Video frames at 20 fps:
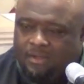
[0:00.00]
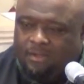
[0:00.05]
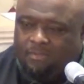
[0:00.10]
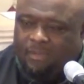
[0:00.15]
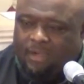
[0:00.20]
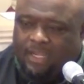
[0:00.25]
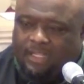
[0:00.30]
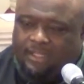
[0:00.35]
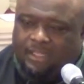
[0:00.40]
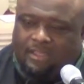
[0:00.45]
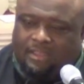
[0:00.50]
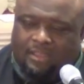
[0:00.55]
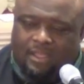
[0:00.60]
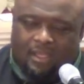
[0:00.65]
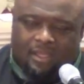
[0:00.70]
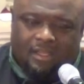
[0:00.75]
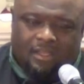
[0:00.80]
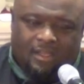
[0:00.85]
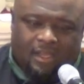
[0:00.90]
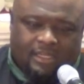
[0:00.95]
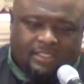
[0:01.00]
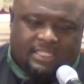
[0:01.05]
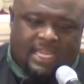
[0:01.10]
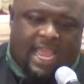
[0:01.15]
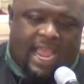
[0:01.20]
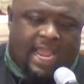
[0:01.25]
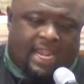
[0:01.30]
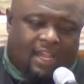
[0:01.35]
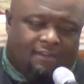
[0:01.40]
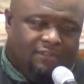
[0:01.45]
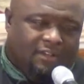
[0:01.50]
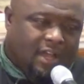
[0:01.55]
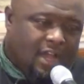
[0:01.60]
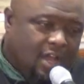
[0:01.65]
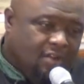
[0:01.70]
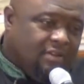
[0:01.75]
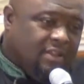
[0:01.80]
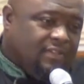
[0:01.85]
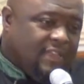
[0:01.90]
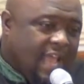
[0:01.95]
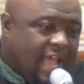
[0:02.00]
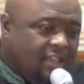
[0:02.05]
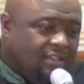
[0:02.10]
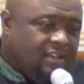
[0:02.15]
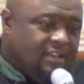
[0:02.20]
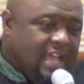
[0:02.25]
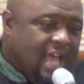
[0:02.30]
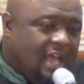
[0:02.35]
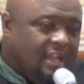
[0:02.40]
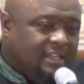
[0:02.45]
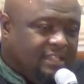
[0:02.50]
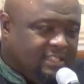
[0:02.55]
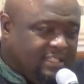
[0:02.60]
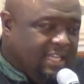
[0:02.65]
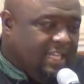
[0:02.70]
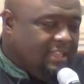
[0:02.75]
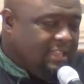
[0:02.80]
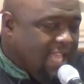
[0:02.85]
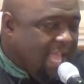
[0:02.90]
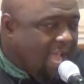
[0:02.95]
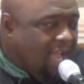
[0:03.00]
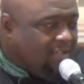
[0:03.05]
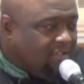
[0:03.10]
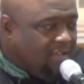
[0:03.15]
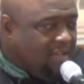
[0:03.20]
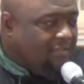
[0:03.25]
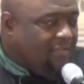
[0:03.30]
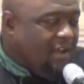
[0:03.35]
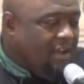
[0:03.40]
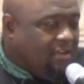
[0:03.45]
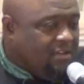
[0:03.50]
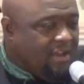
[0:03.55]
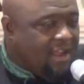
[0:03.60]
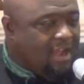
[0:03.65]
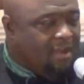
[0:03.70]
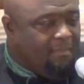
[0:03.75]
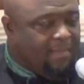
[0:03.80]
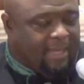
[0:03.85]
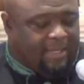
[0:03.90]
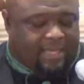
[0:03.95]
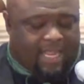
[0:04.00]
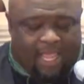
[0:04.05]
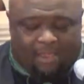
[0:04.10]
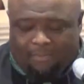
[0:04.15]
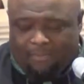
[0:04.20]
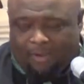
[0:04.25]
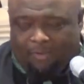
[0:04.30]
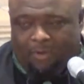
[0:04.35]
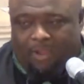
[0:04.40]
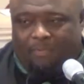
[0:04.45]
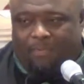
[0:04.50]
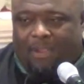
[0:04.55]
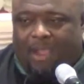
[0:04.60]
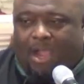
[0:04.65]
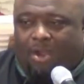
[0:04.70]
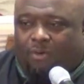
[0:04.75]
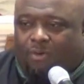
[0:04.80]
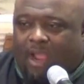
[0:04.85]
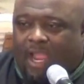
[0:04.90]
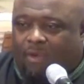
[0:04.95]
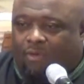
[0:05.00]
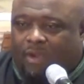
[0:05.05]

Because a tithe off $100,000 is $10,000. If 100 of y'all make that one, we'll be all right.